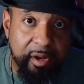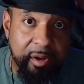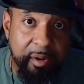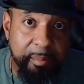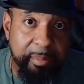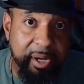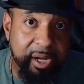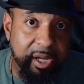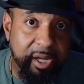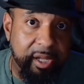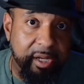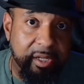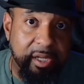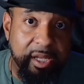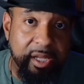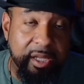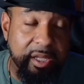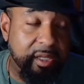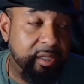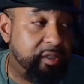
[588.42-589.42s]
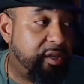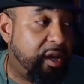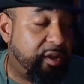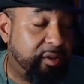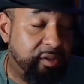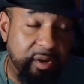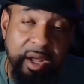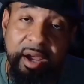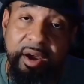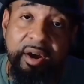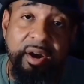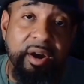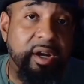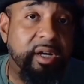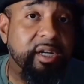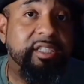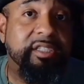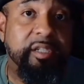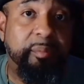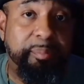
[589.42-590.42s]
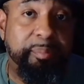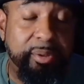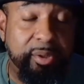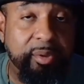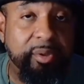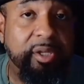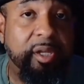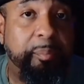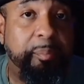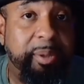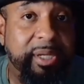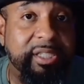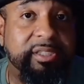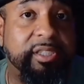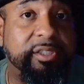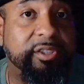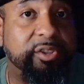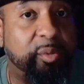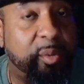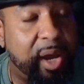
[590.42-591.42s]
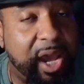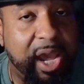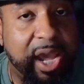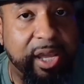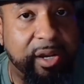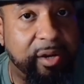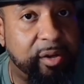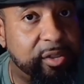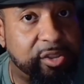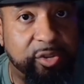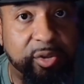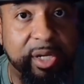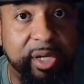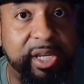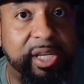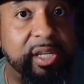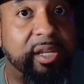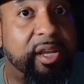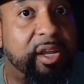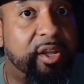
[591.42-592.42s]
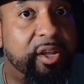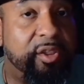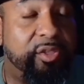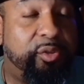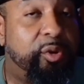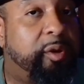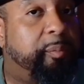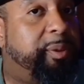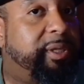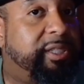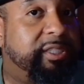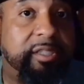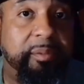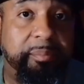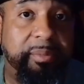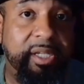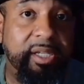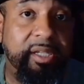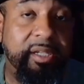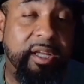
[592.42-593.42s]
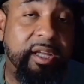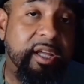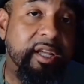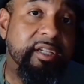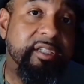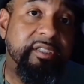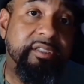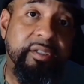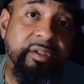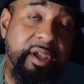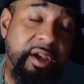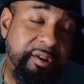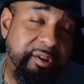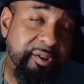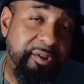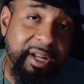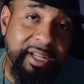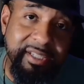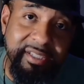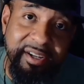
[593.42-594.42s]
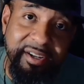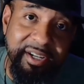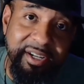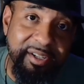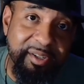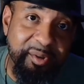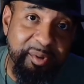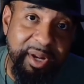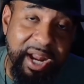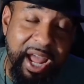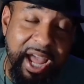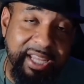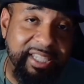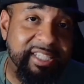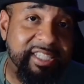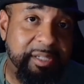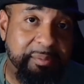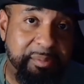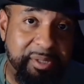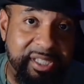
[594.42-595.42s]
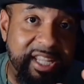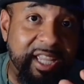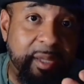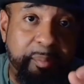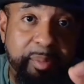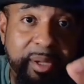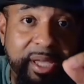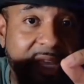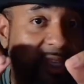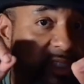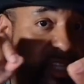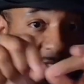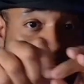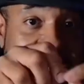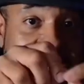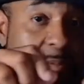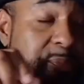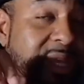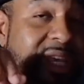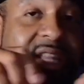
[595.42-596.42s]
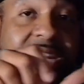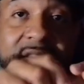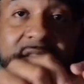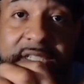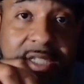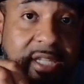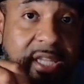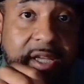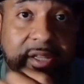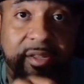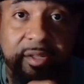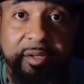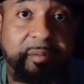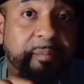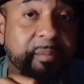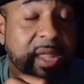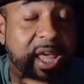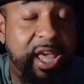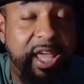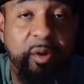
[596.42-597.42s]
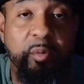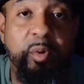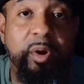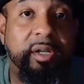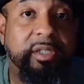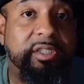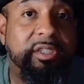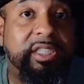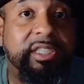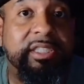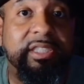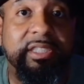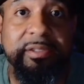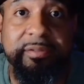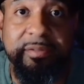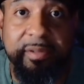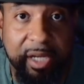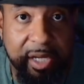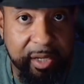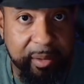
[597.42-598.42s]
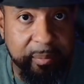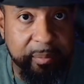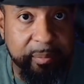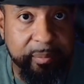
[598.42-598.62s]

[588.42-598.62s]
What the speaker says: But y'all know how hard it is to pull a piece of twine or string through a piece of meat. So y'all know what I started doing. I get some stick pins and I just pin it together. And it worked just as fine.